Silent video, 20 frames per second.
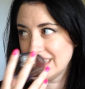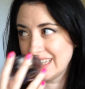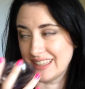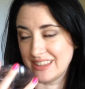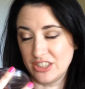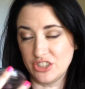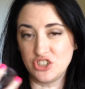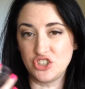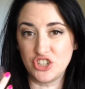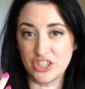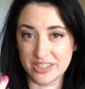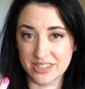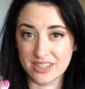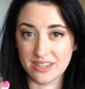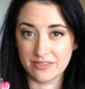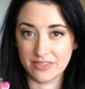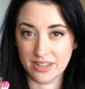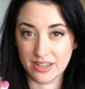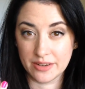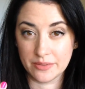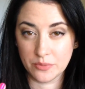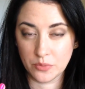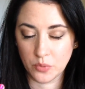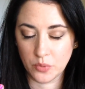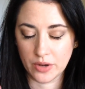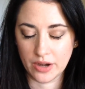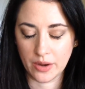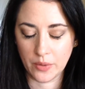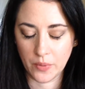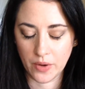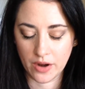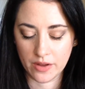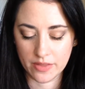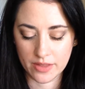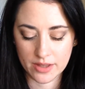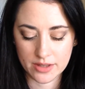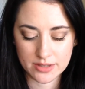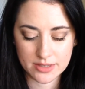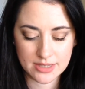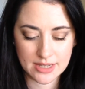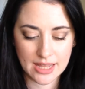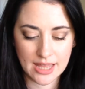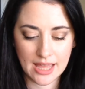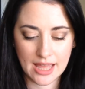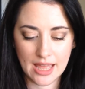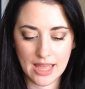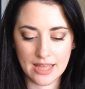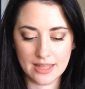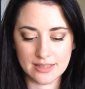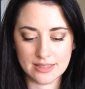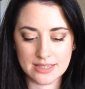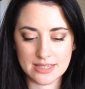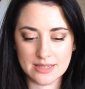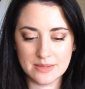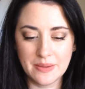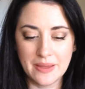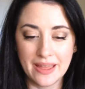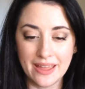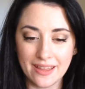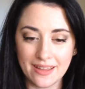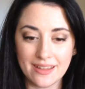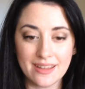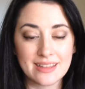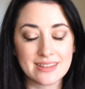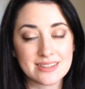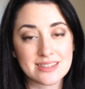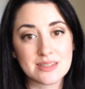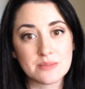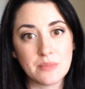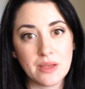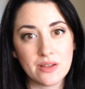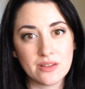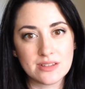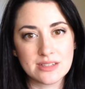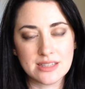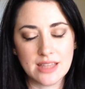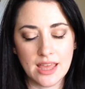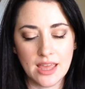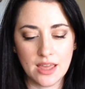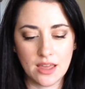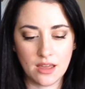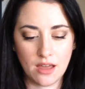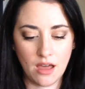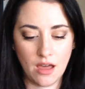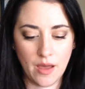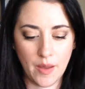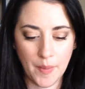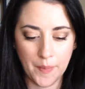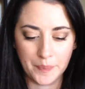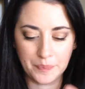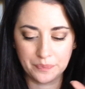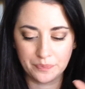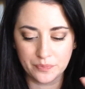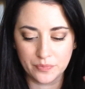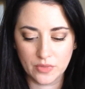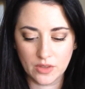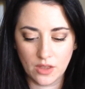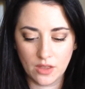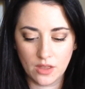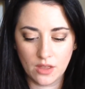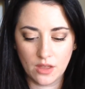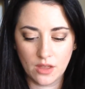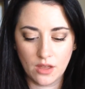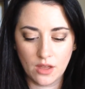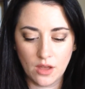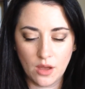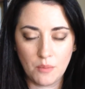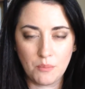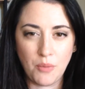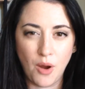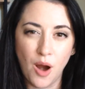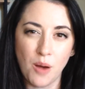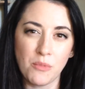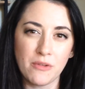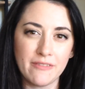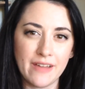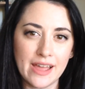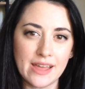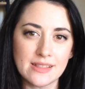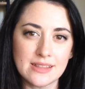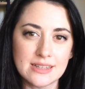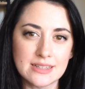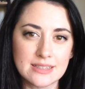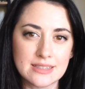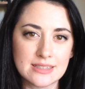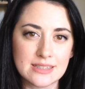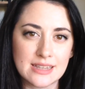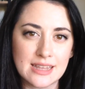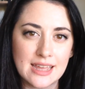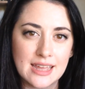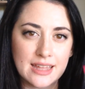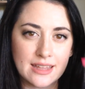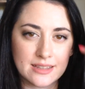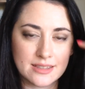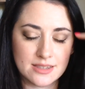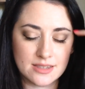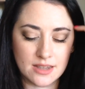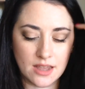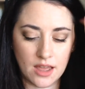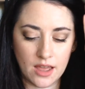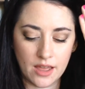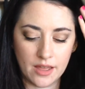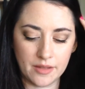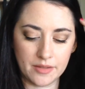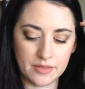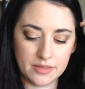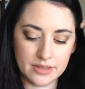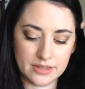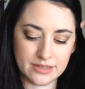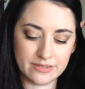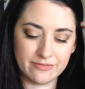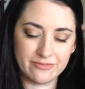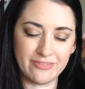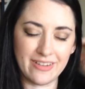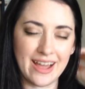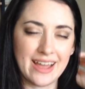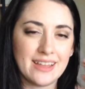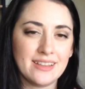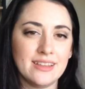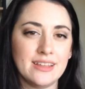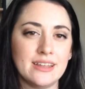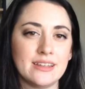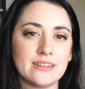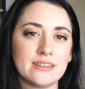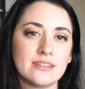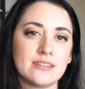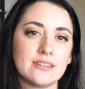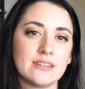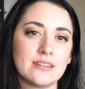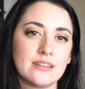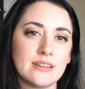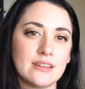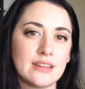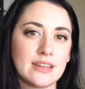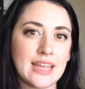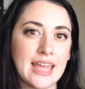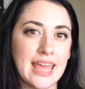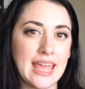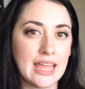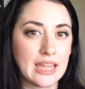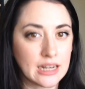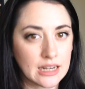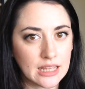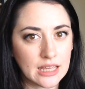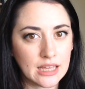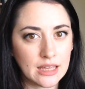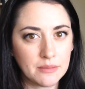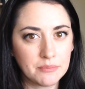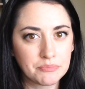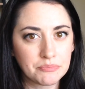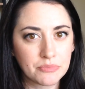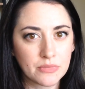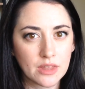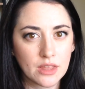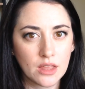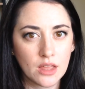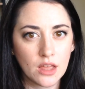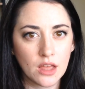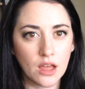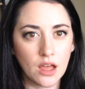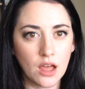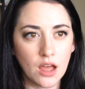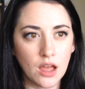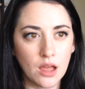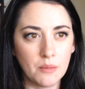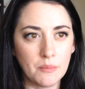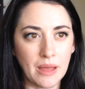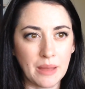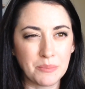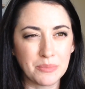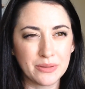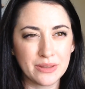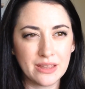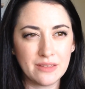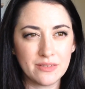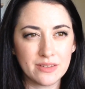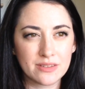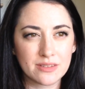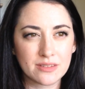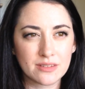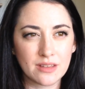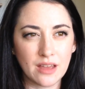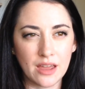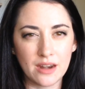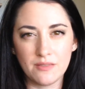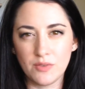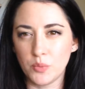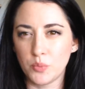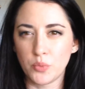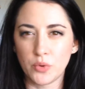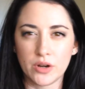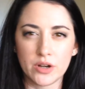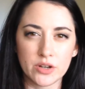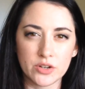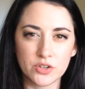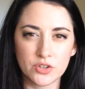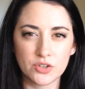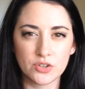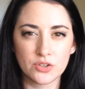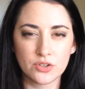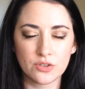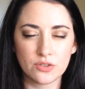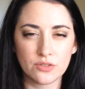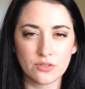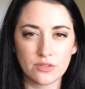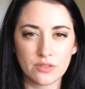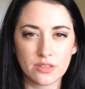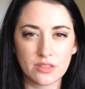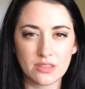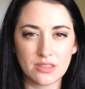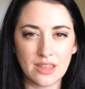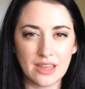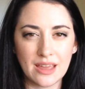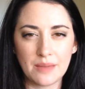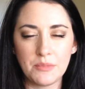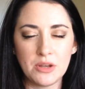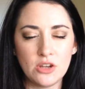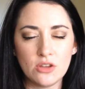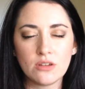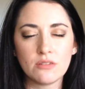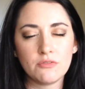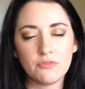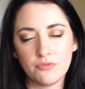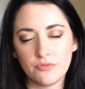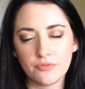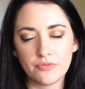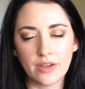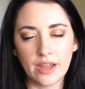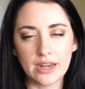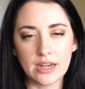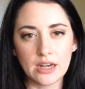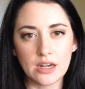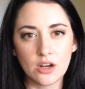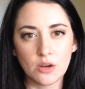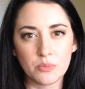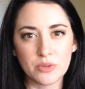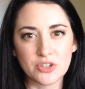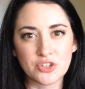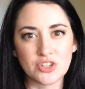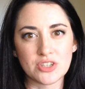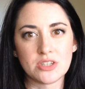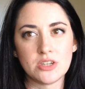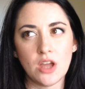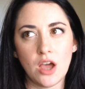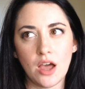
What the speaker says: like the gist of it when I wear this, it smells like Parma violets. It's this violet candy. I believe it's kind of a British thing. I mean, you could find it here, but it's just